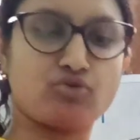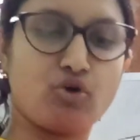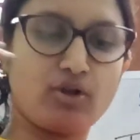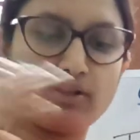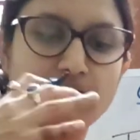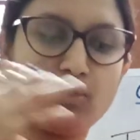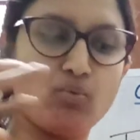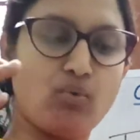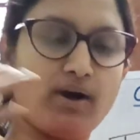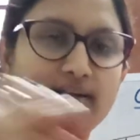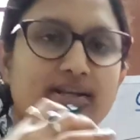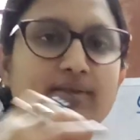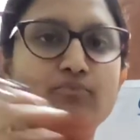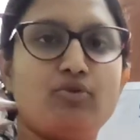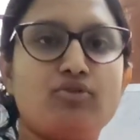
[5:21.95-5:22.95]
All the
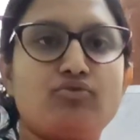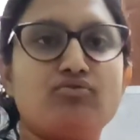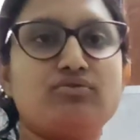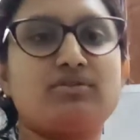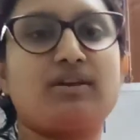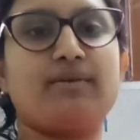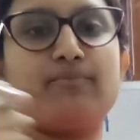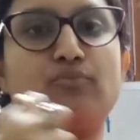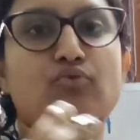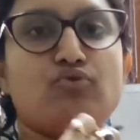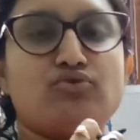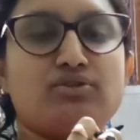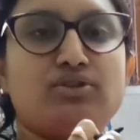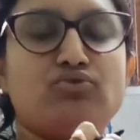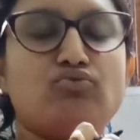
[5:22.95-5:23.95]
water molecules come
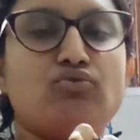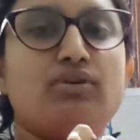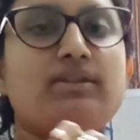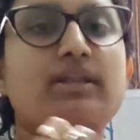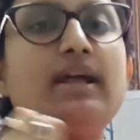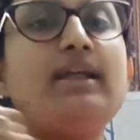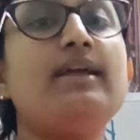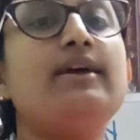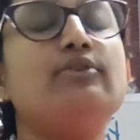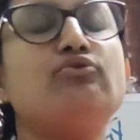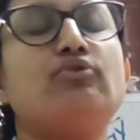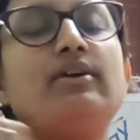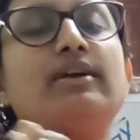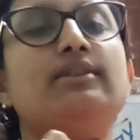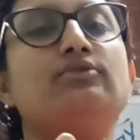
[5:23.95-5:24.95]
closely together
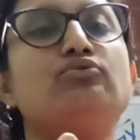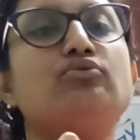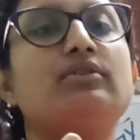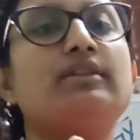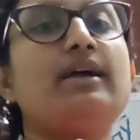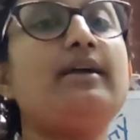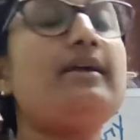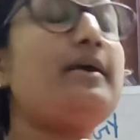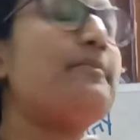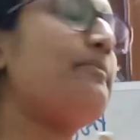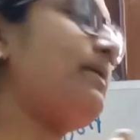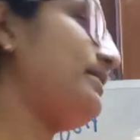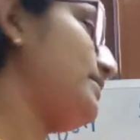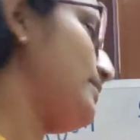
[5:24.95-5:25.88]
to help together by